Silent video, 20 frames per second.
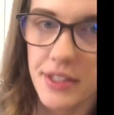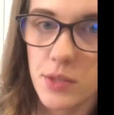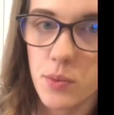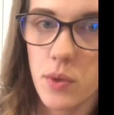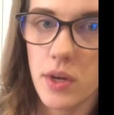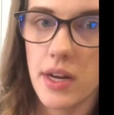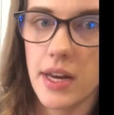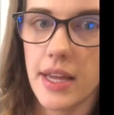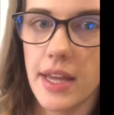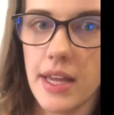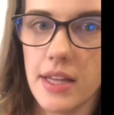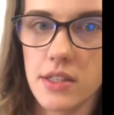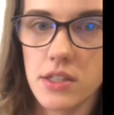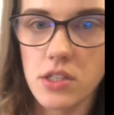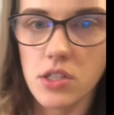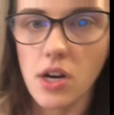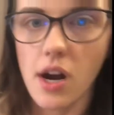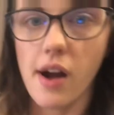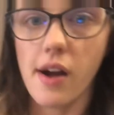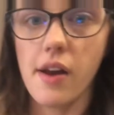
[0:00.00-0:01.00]
one I hit
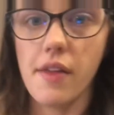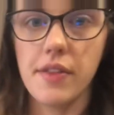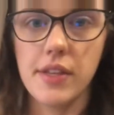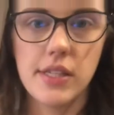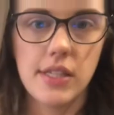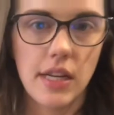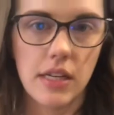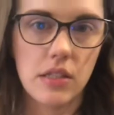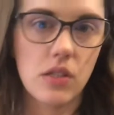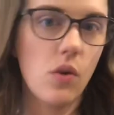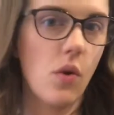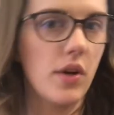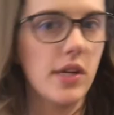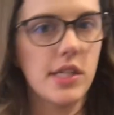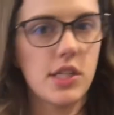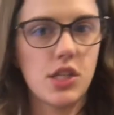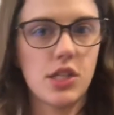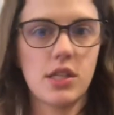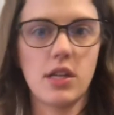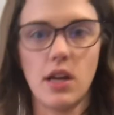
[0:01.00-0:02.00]
start on the 6 quart, it
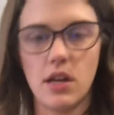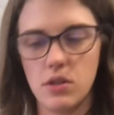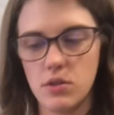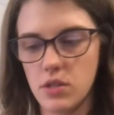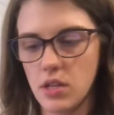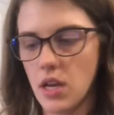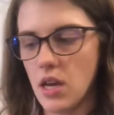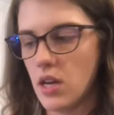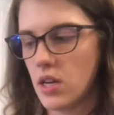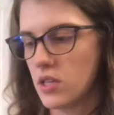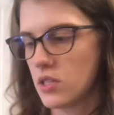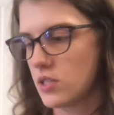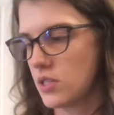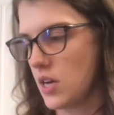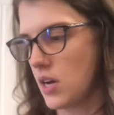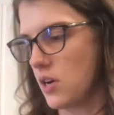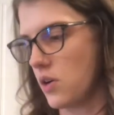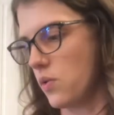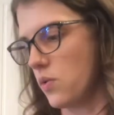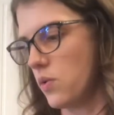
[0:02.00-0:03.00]
just goes.
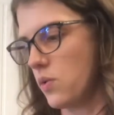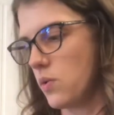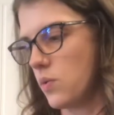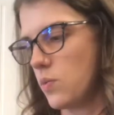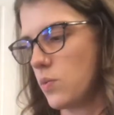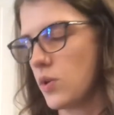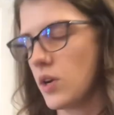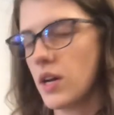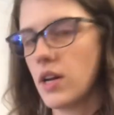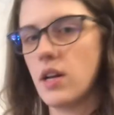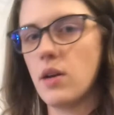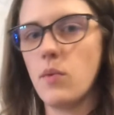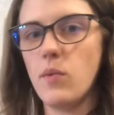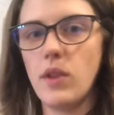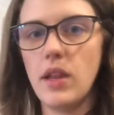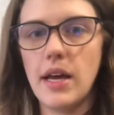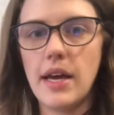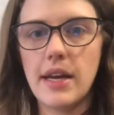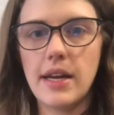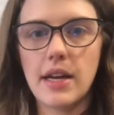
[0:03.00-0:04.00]
So we're gonna
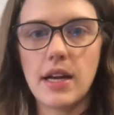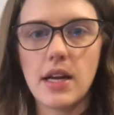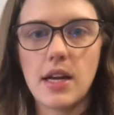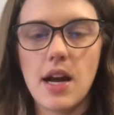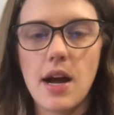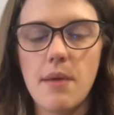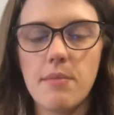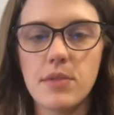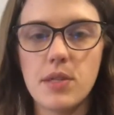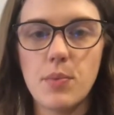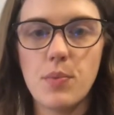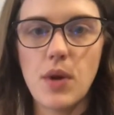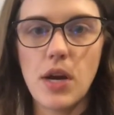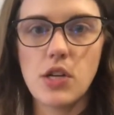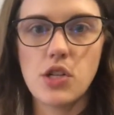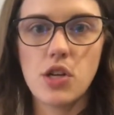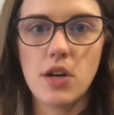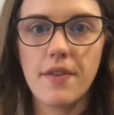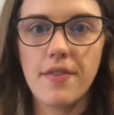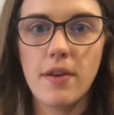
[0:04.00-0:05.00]
let it come to
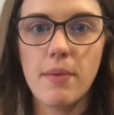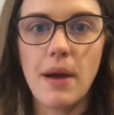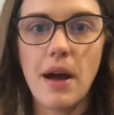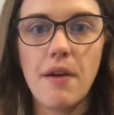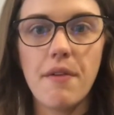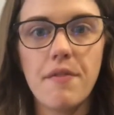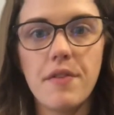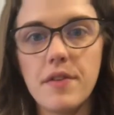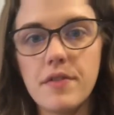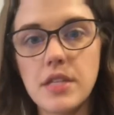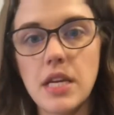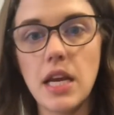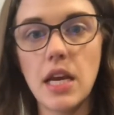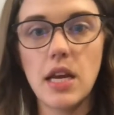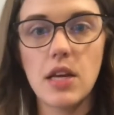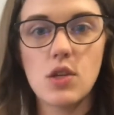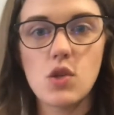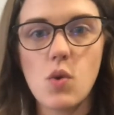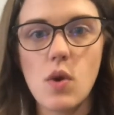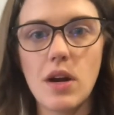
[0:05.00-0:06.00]
pressure for about
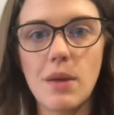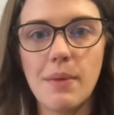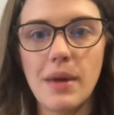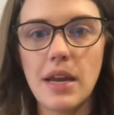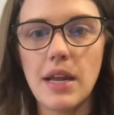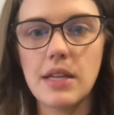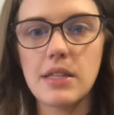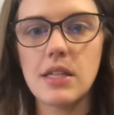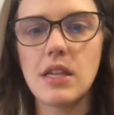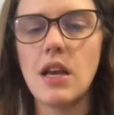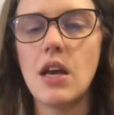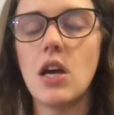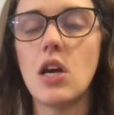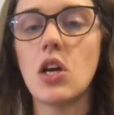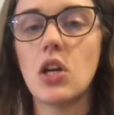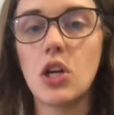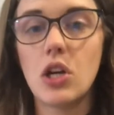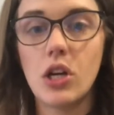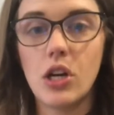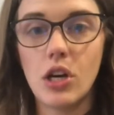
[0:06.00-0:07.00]
15-20 minutes,
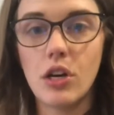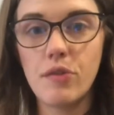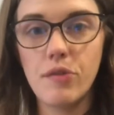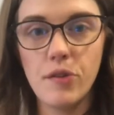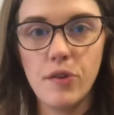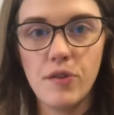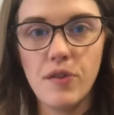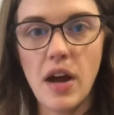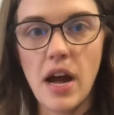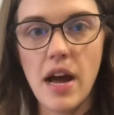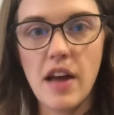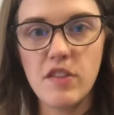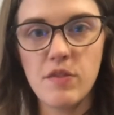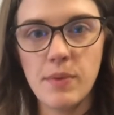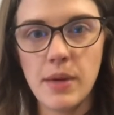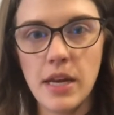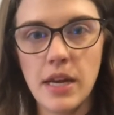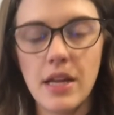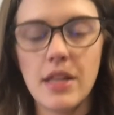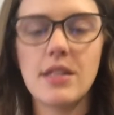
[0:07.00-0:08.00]
cook for 5
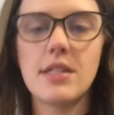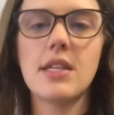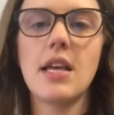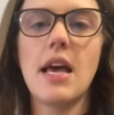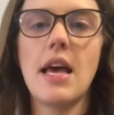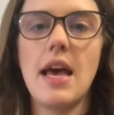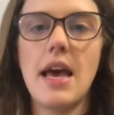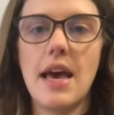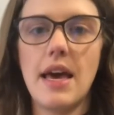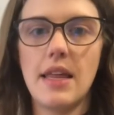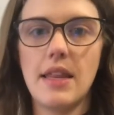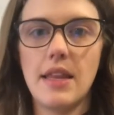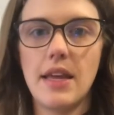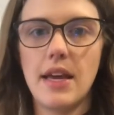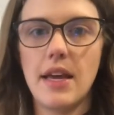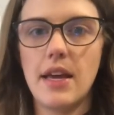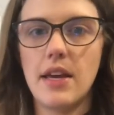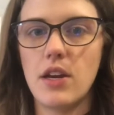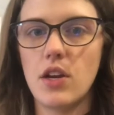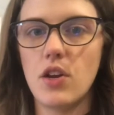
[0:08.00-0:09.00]
minutes, and
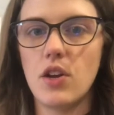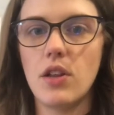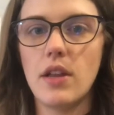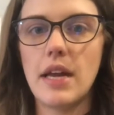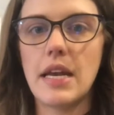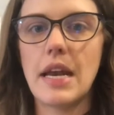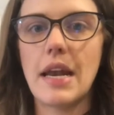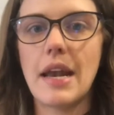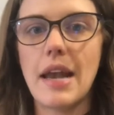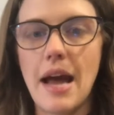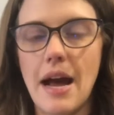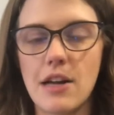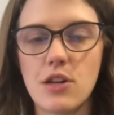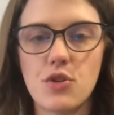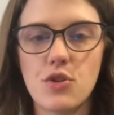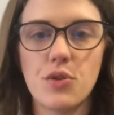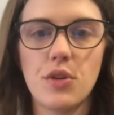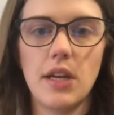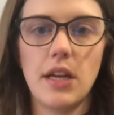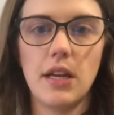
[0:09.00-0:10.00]
then you'll let it
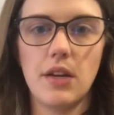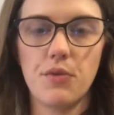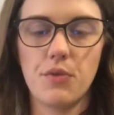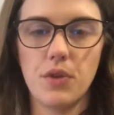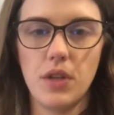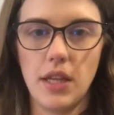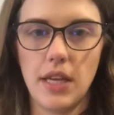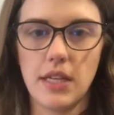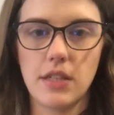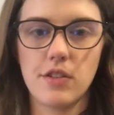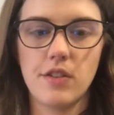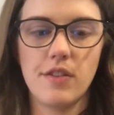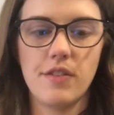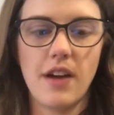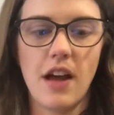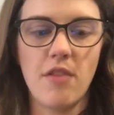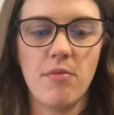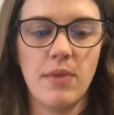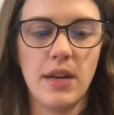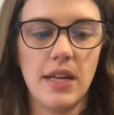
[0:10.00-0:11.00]
naturally release for
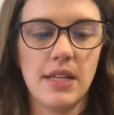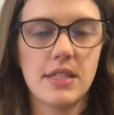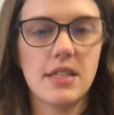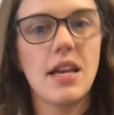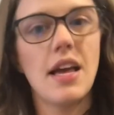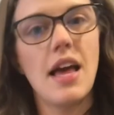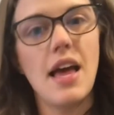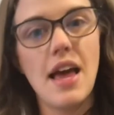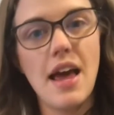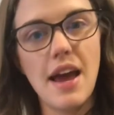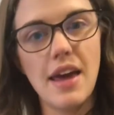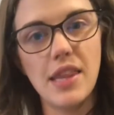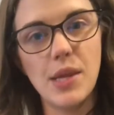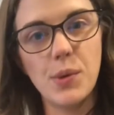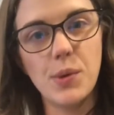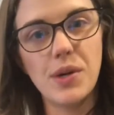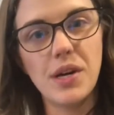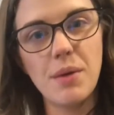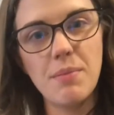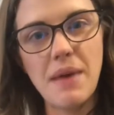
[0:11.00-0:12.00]
5 minutes. And then we'll
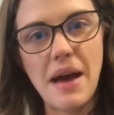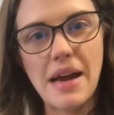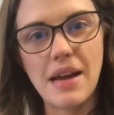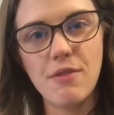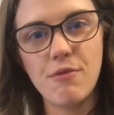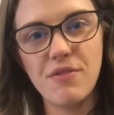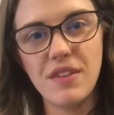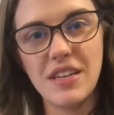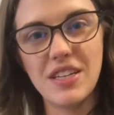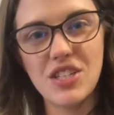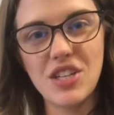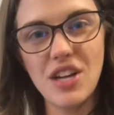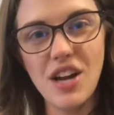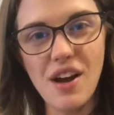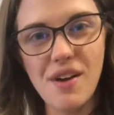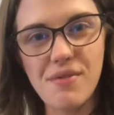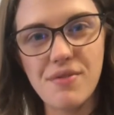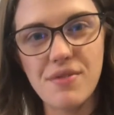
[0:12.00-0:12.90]
come back and finish it off.